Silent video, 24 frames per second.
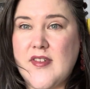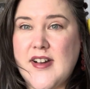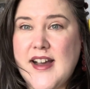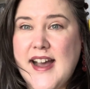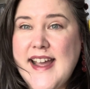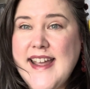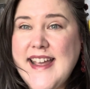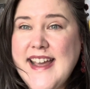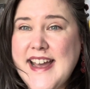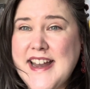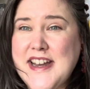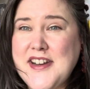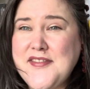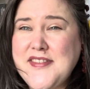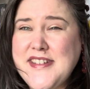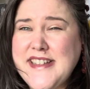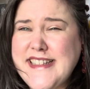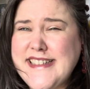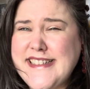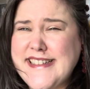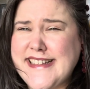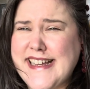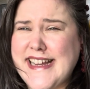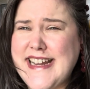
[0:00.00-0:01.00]
I kind of
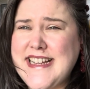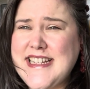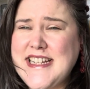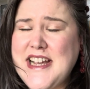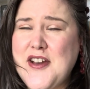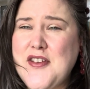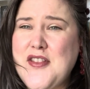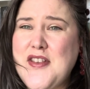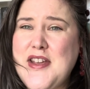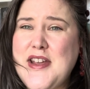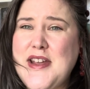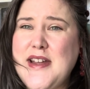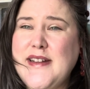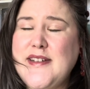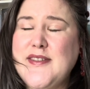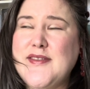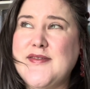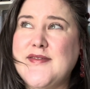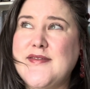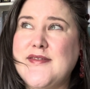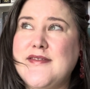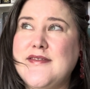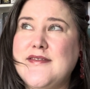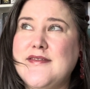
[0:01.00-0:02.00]
really liked how they
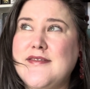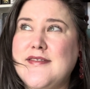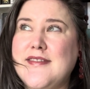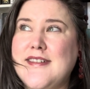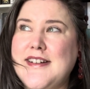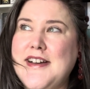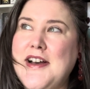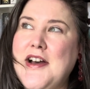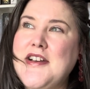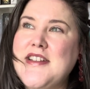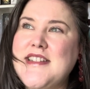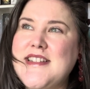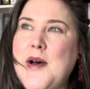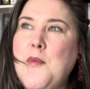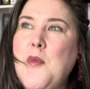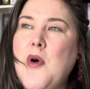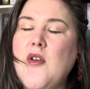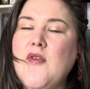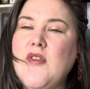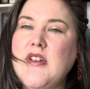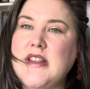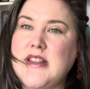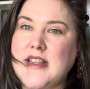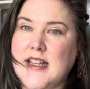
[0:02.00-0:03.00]

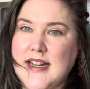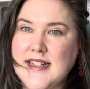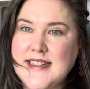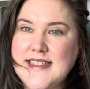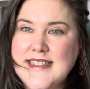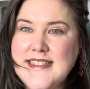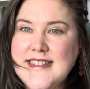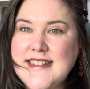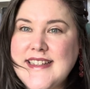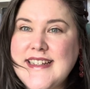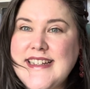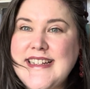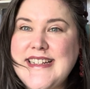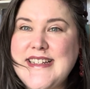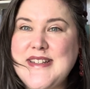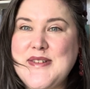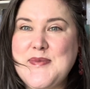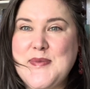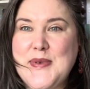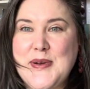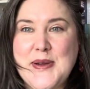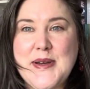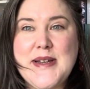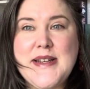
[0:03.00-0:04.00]
somewhat reluctantly
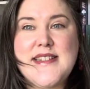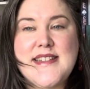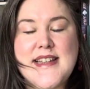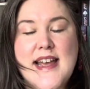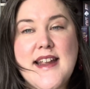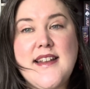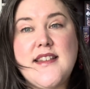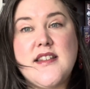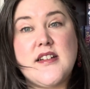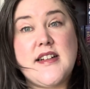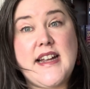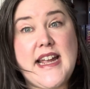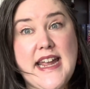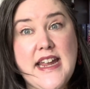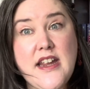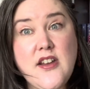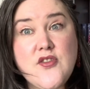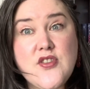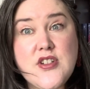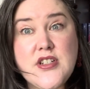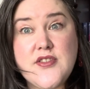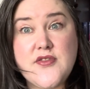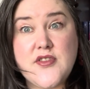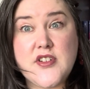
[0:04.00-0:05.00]
put aside their
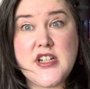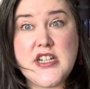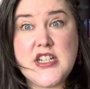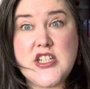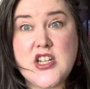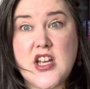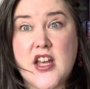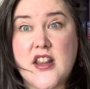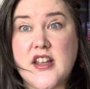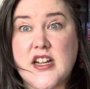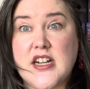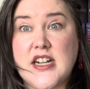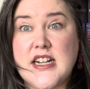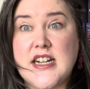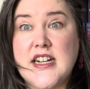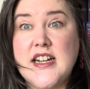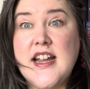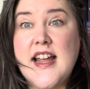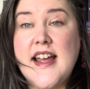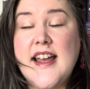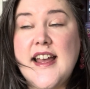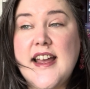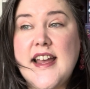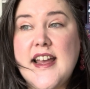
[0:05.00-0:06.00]
hatred for each other
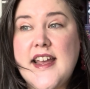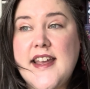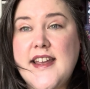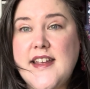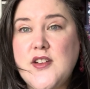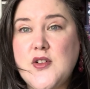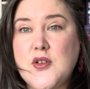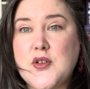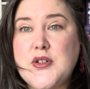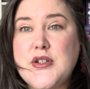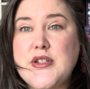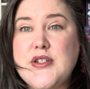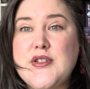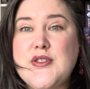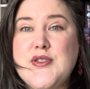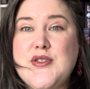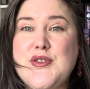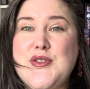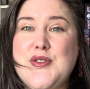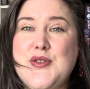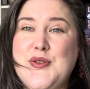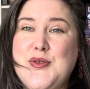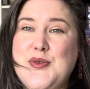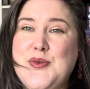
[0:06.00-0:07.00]
in order
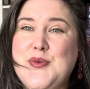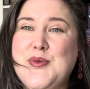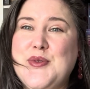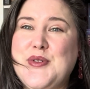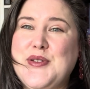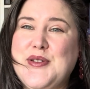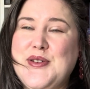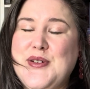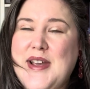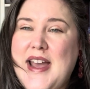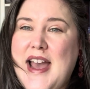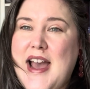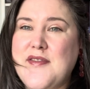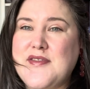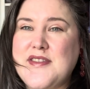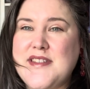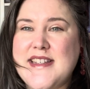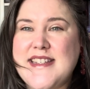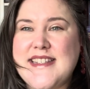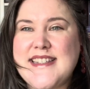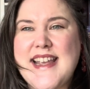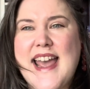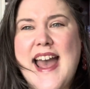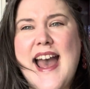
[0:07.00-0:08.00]
to look after
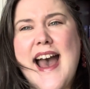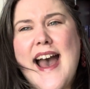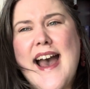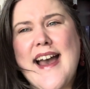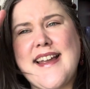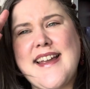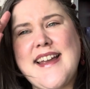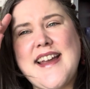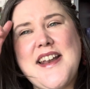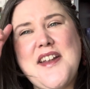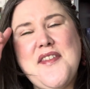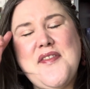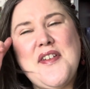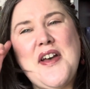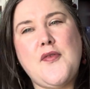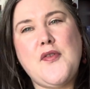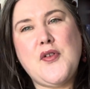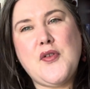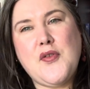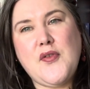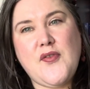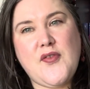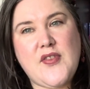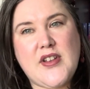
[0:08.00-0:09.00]
this cat and kind of
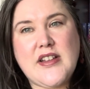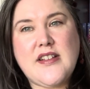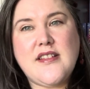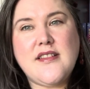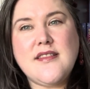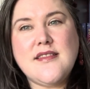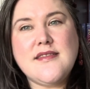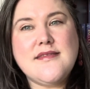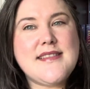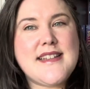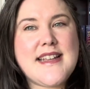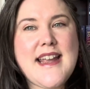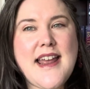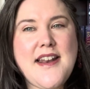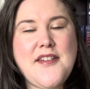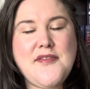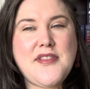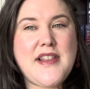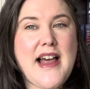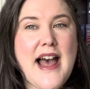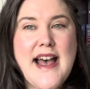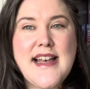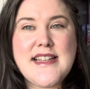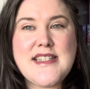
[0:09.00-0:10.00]
fulfill the kind of
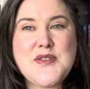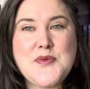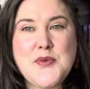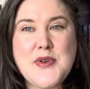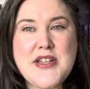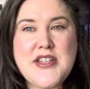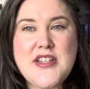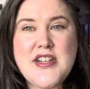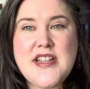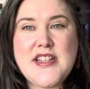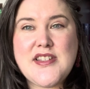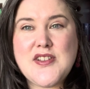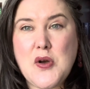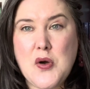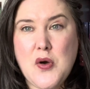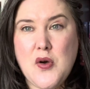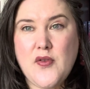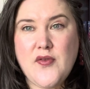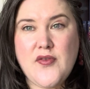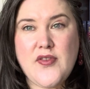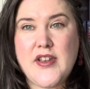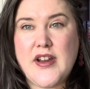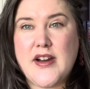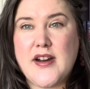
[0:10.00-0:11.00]
last wishes
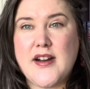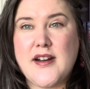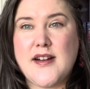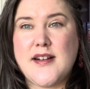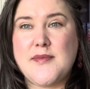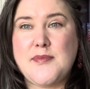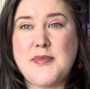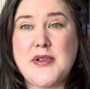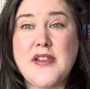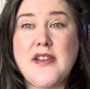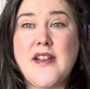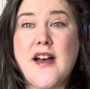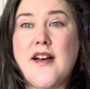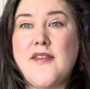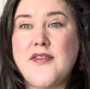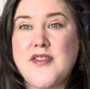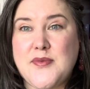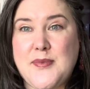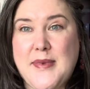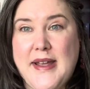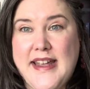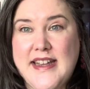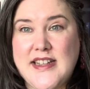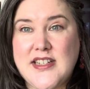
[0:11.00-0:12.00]
of their beloved
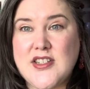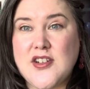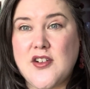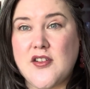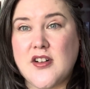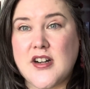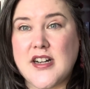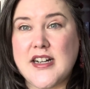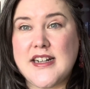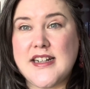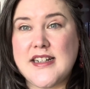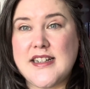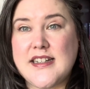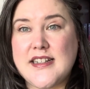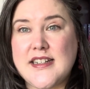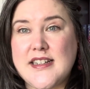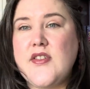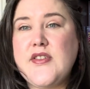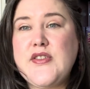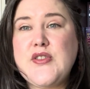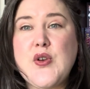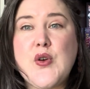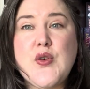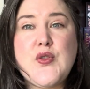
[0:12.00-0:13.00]
mentor.
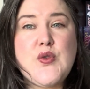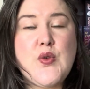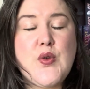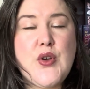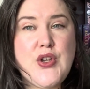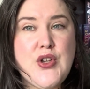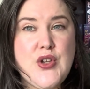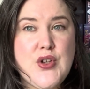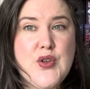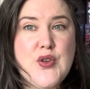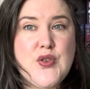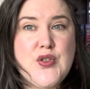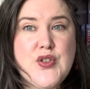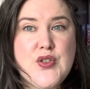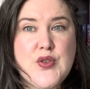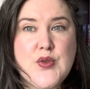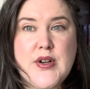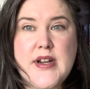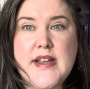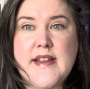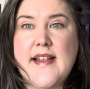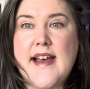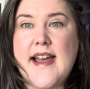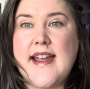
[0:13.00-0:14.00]
There's also a huge
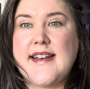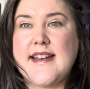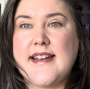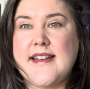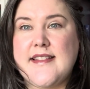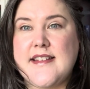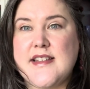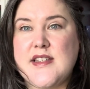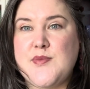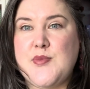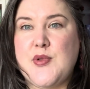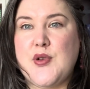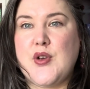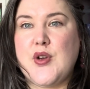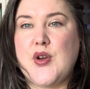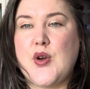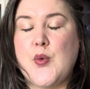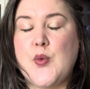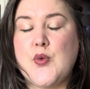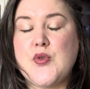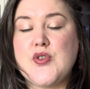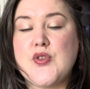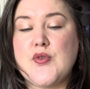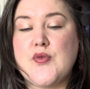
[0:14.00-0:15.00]
storyline in this book
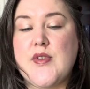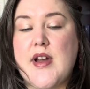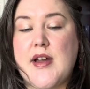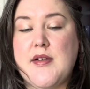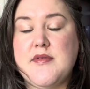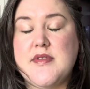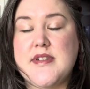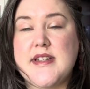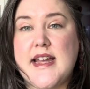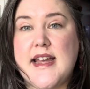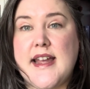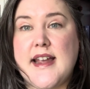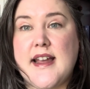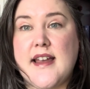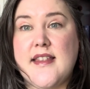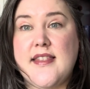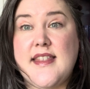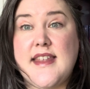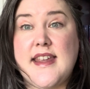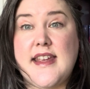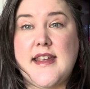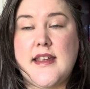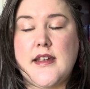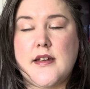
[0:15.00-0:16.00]
surrounding
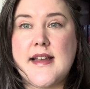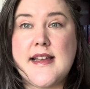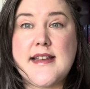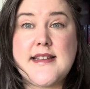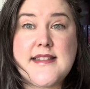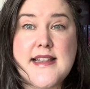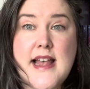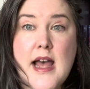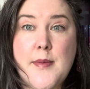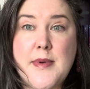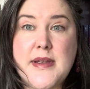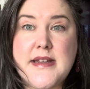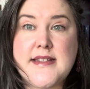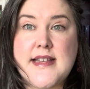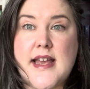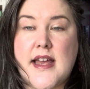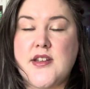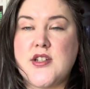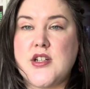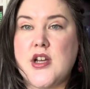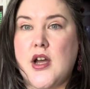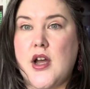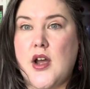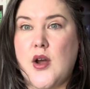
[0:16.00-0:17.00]
the Islamic
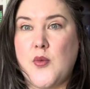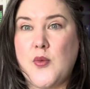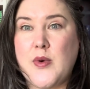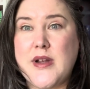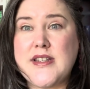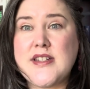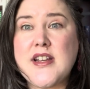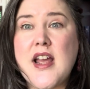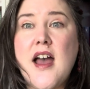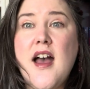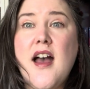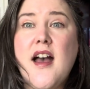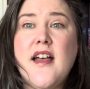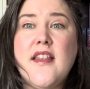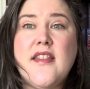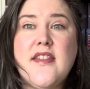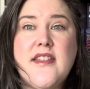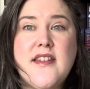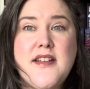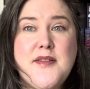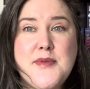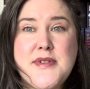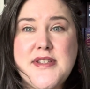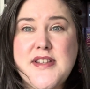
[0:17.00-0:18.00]
Center, which
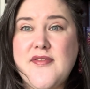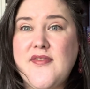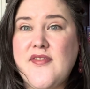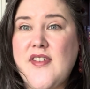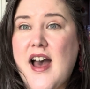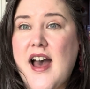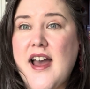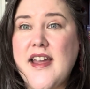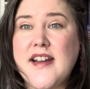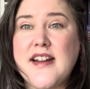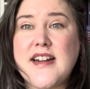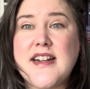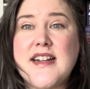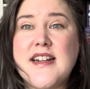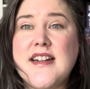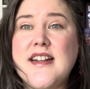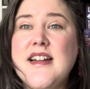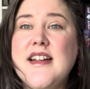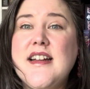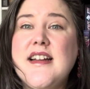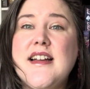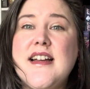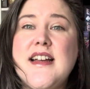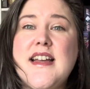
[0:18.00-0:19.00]
there was a fire,
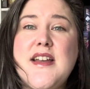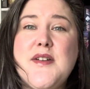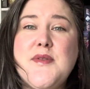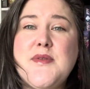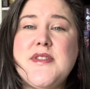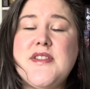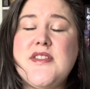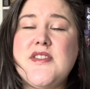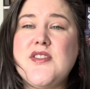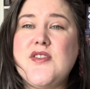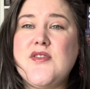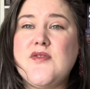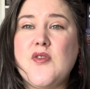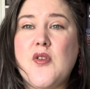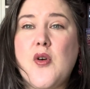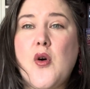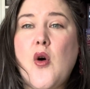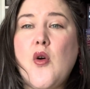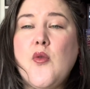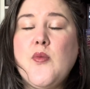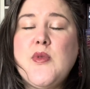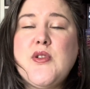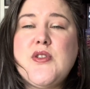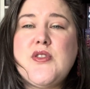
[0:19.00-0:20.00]
it was just
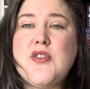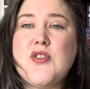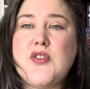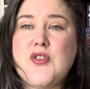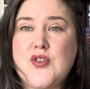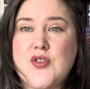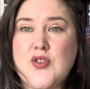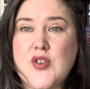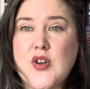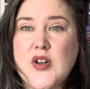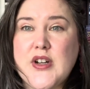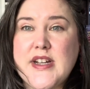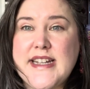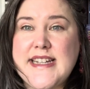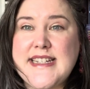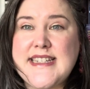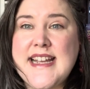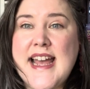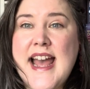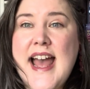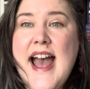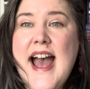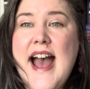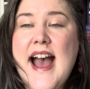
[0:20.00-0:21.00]
almost destroyed,
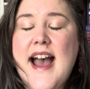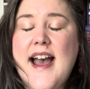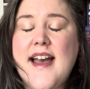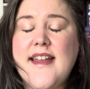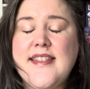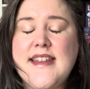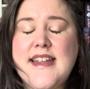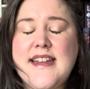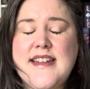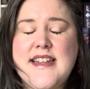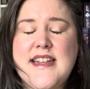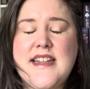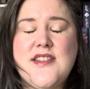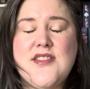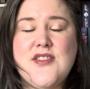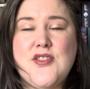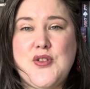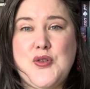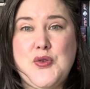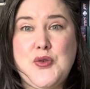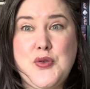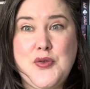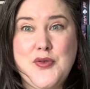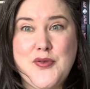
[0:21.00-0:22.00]
and they need
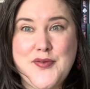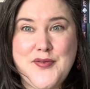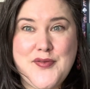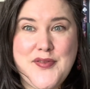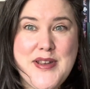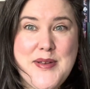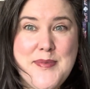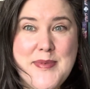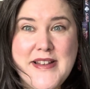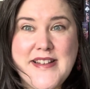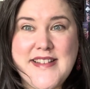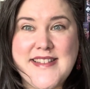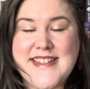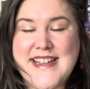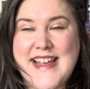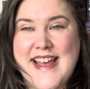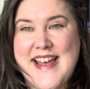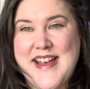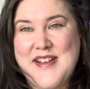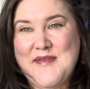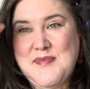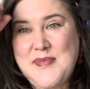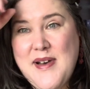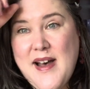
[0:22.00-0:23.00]
to rebuild
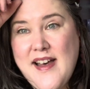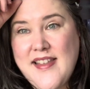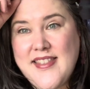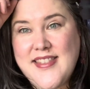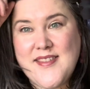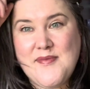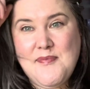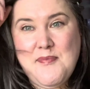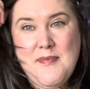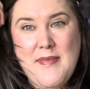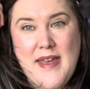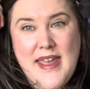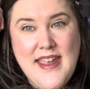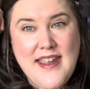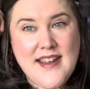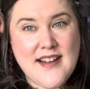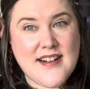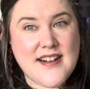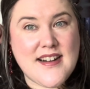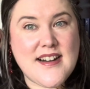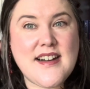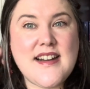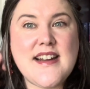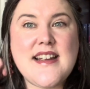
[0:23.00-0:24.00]
it. But the
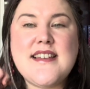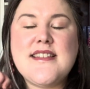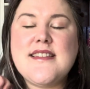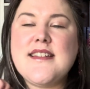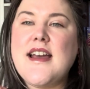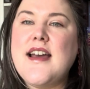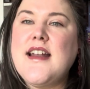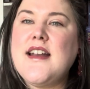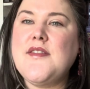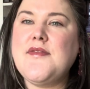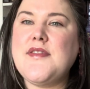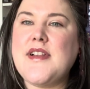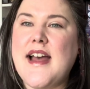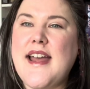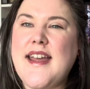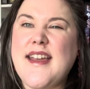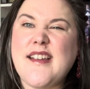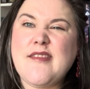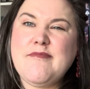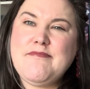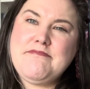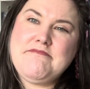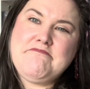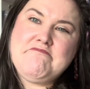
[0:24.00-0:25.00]
mayor is kind of
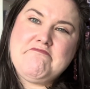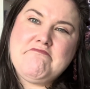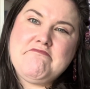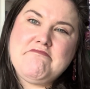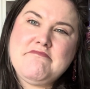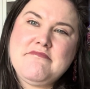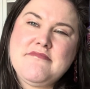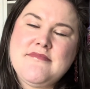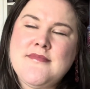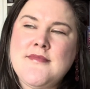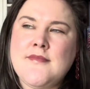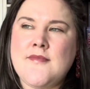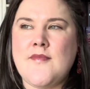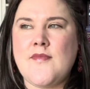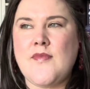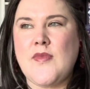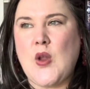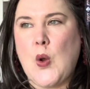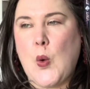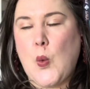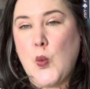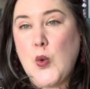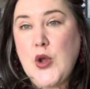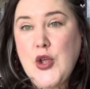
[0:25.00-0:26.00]
like,
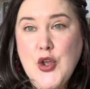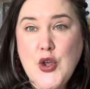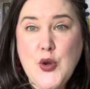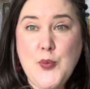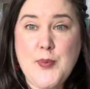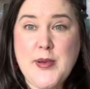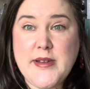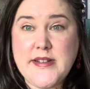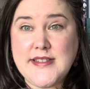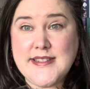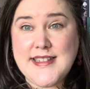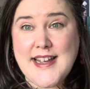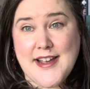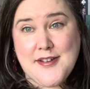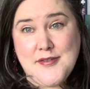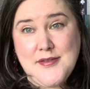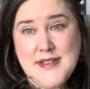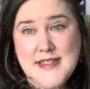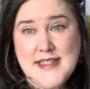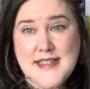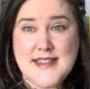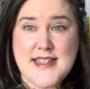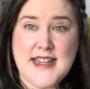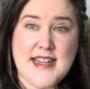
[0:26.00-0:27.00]
we could build
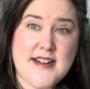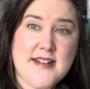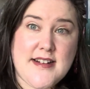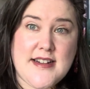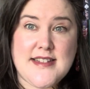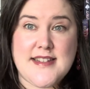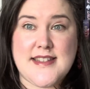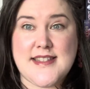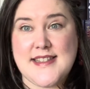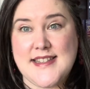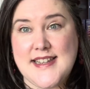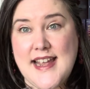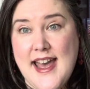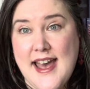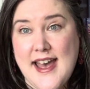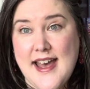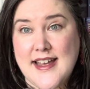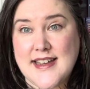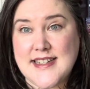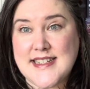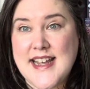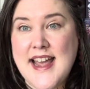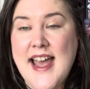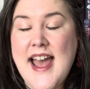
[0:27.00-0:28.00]
houses here instead.